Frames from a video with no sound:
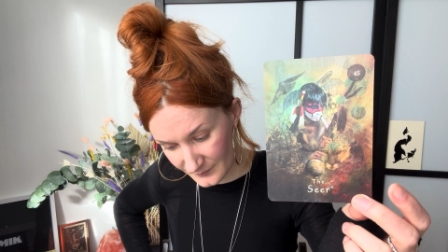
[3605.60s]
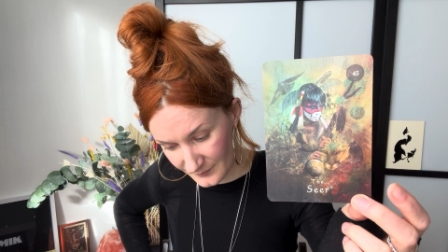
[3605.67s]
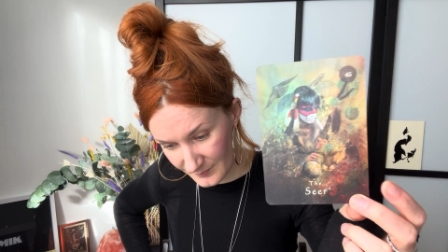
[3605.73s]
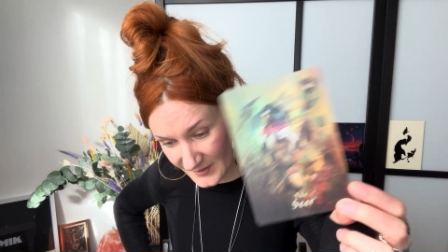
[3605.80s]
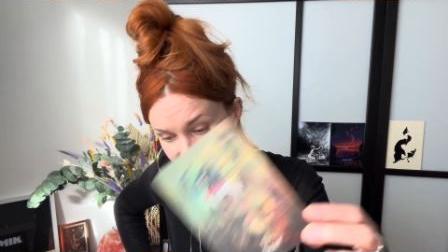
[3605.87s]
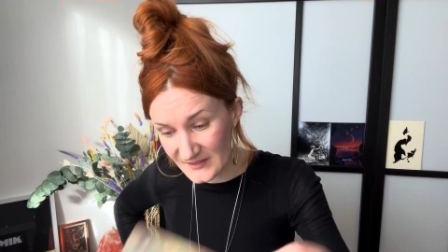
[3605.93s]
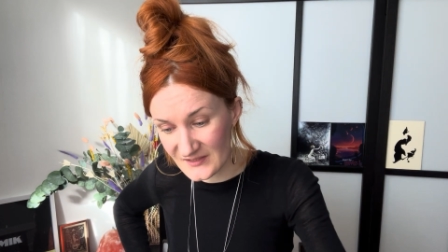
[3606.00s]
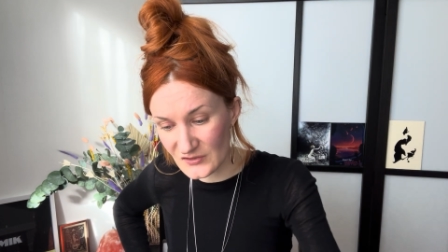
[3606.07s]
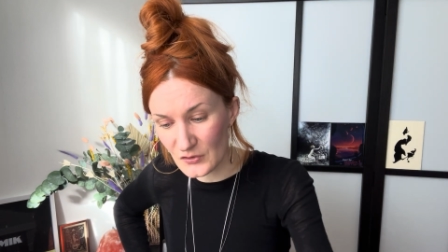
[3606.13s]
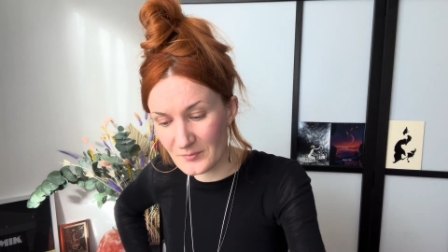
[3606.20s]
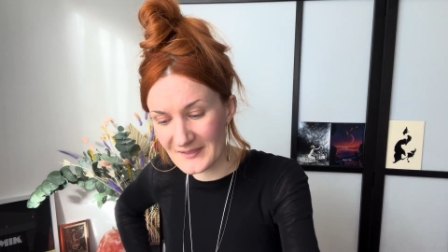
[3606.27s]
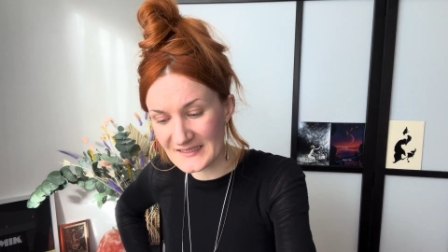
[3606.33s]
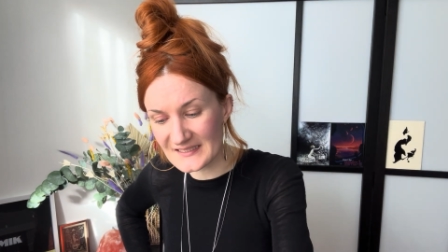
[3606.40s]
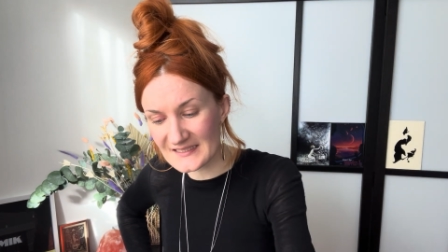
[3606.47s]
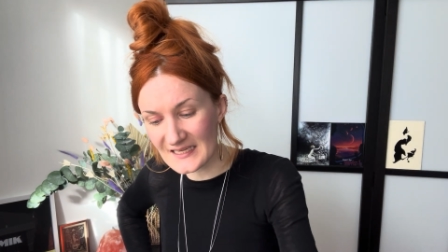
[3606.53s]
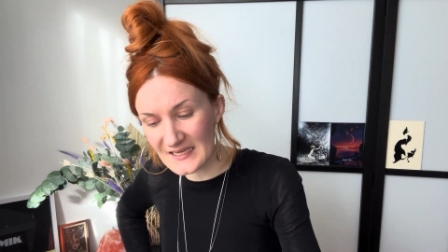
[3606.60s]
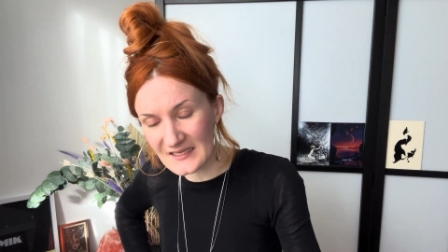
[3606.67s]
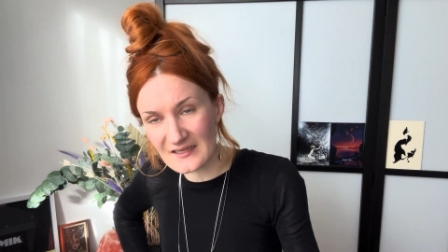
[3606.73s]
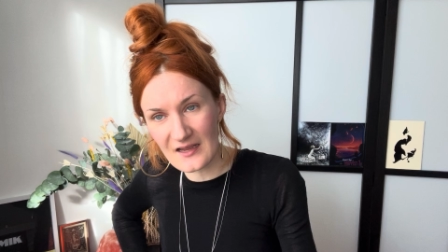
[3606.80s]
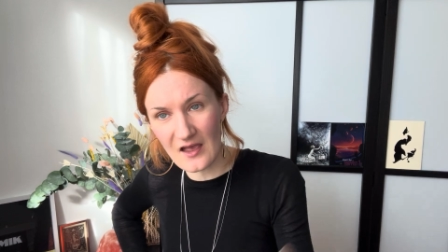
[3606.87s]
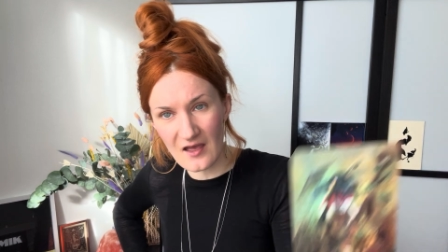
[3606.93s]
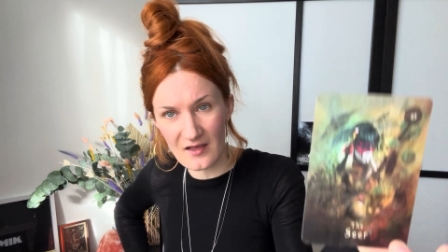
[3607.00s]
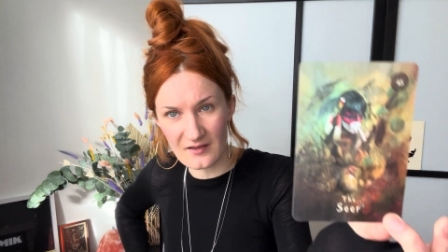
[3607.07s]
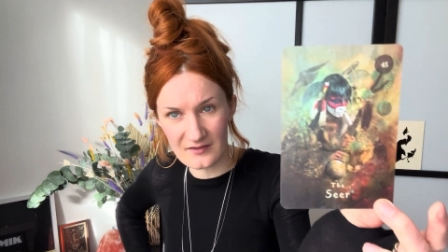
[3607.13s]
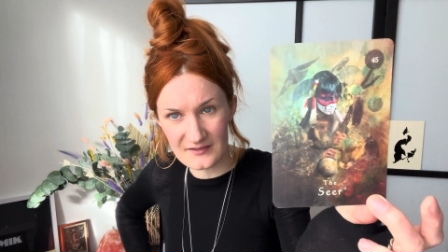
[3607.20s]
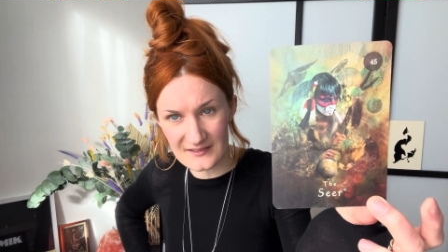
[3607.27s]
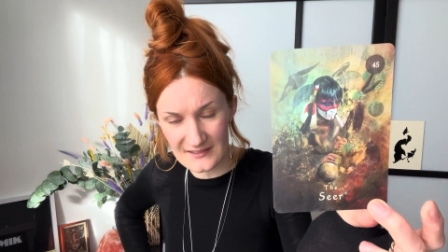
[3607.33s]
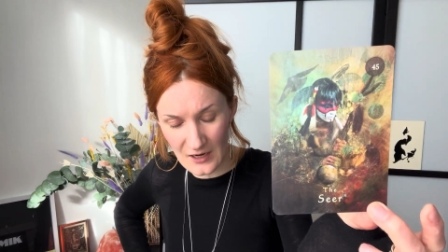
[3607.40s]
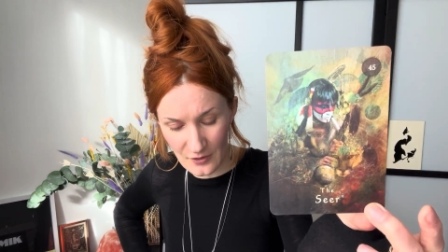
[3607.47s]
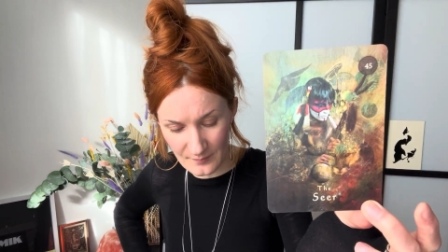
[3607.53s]
because some insignia
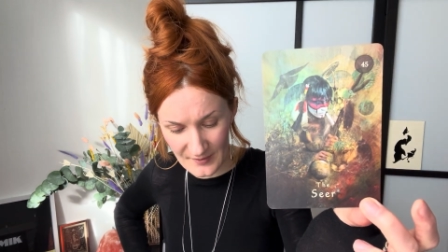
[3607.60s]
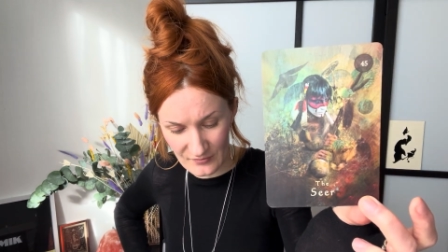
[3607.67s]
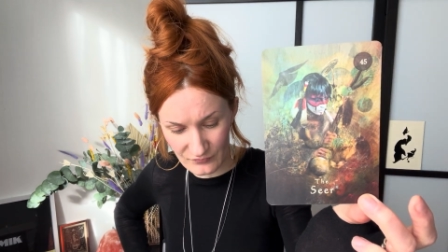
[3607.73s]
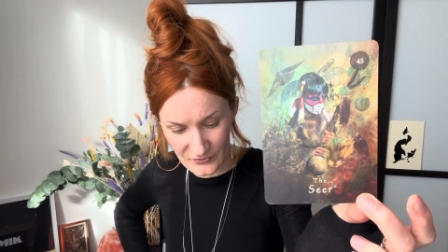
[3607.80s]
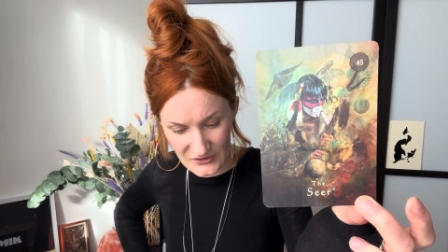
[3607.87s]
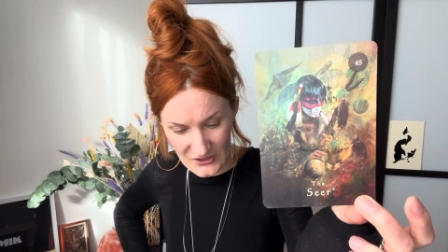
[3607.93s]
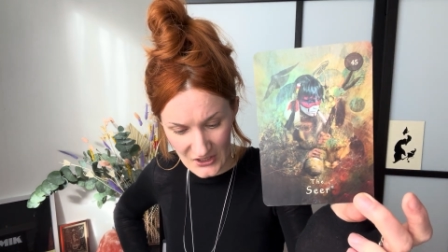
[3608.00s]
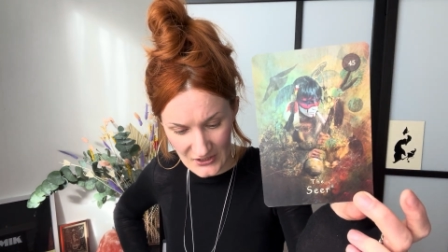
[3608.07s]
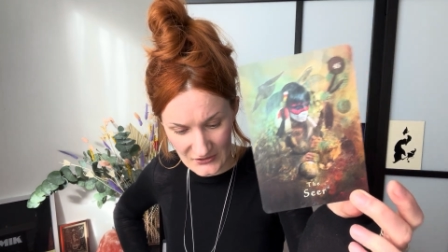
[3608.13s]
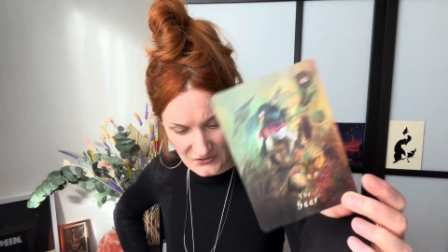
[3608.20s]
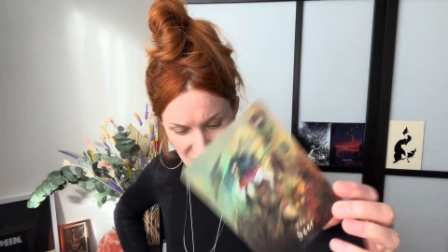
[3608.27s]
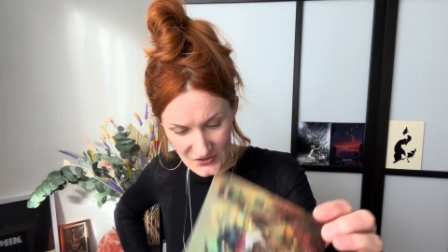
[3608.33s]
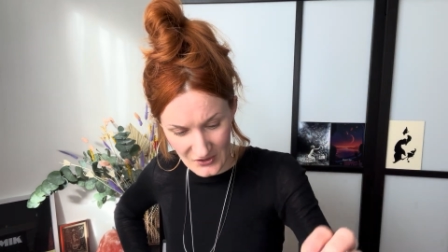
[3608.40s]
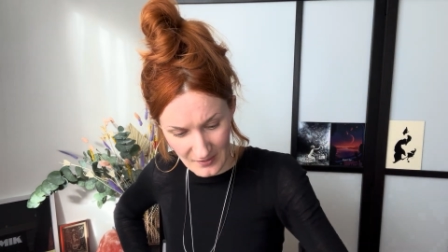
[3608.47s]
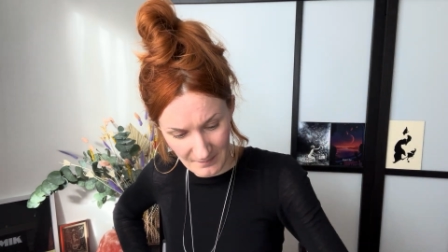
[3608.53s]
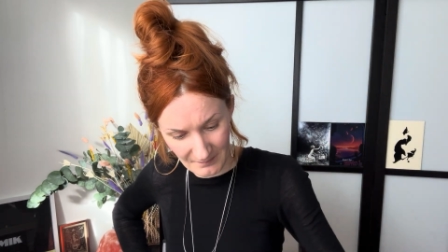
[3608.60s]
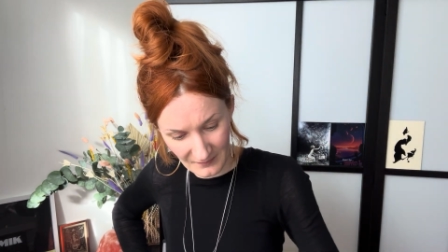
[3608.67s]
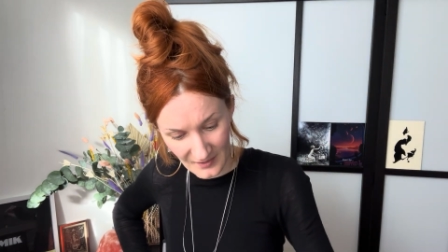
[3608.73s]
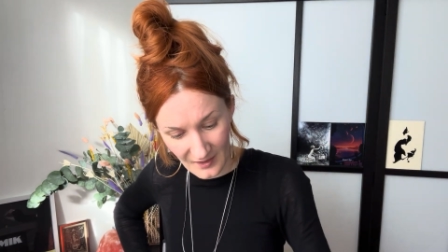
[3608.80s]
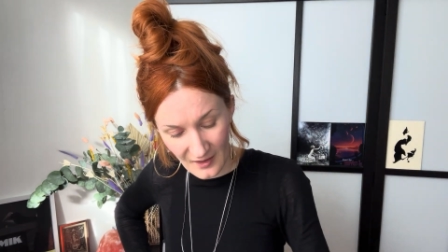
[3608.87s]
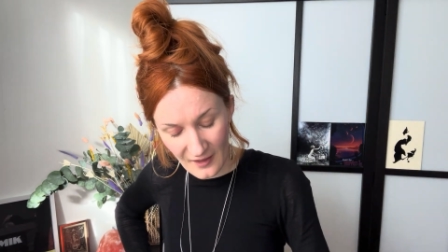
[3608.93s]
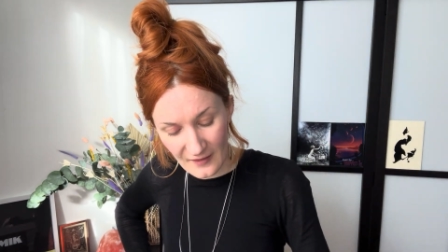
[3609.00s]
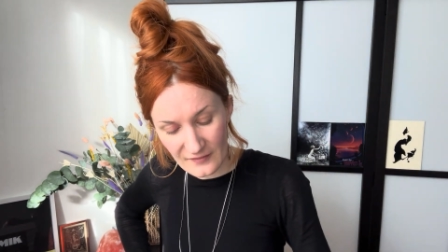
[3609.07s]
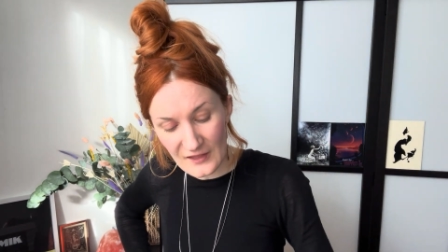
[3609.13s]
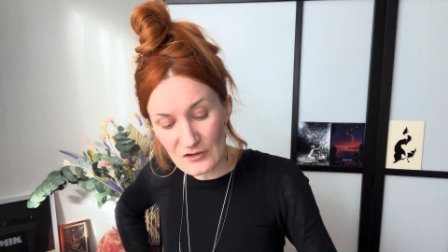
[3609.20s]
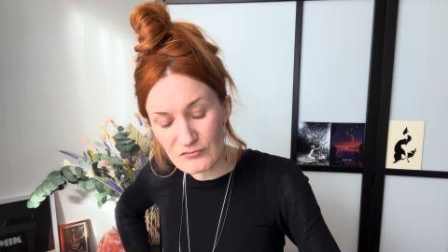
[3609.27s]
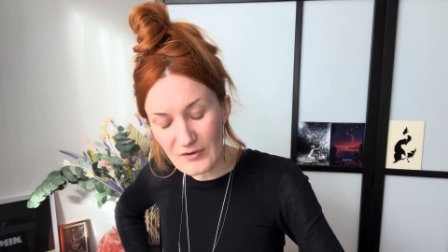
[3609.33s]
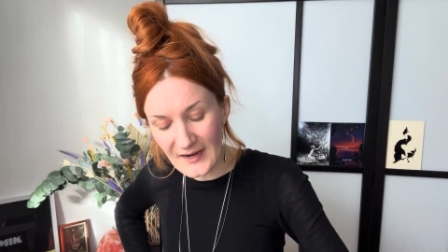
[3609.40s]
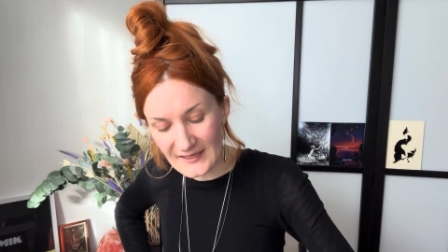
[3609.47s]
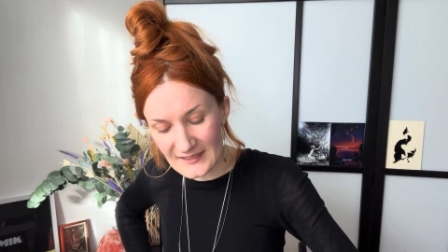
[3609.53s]
has now been returned to them. They
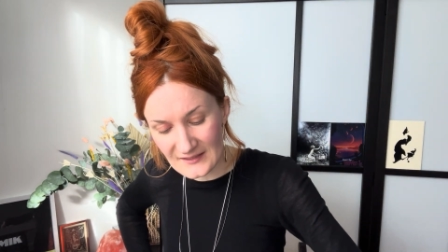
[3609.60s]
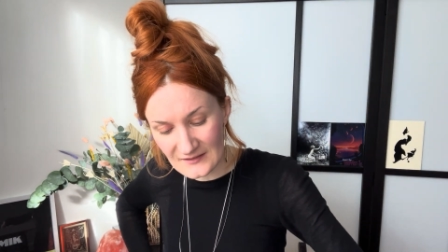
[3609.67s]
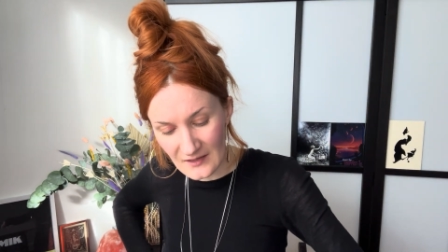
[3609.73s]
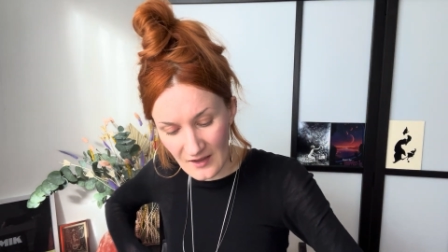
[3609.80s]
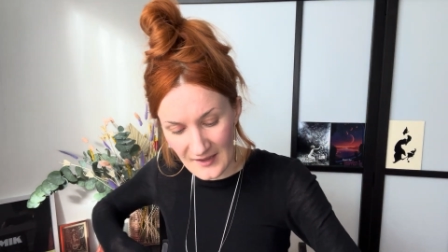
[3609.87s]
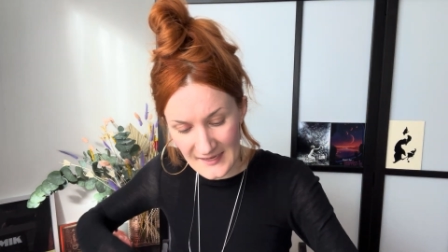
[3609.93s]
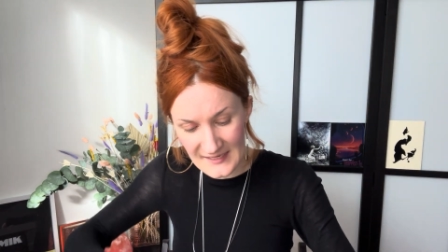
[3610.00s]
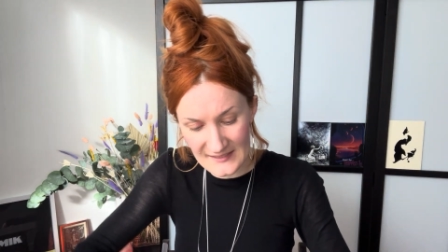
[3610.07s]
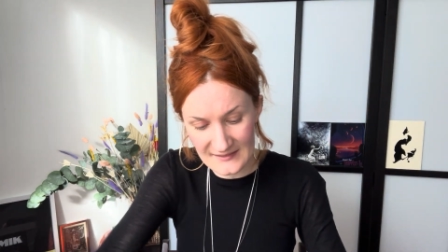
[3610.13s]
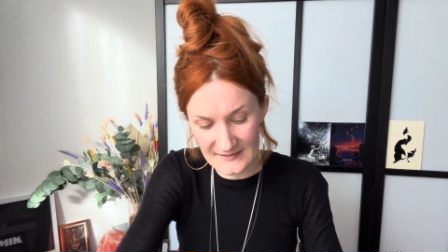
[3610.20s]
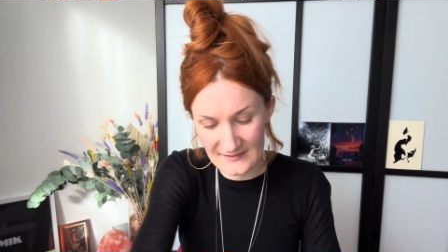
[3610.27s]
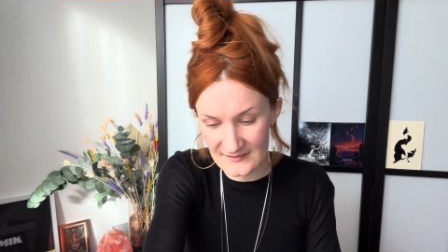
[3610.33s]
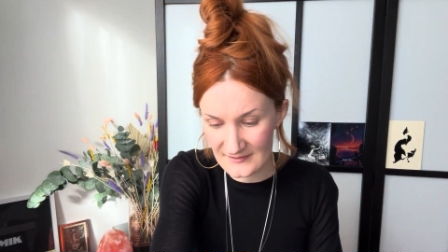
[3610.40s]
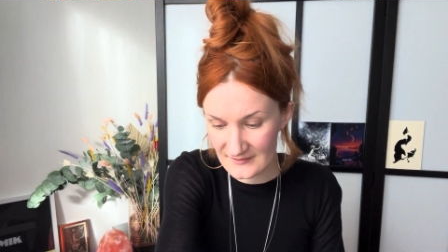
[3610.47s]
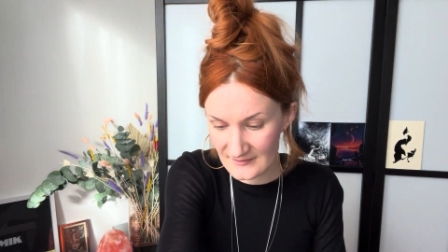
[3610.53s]
recognize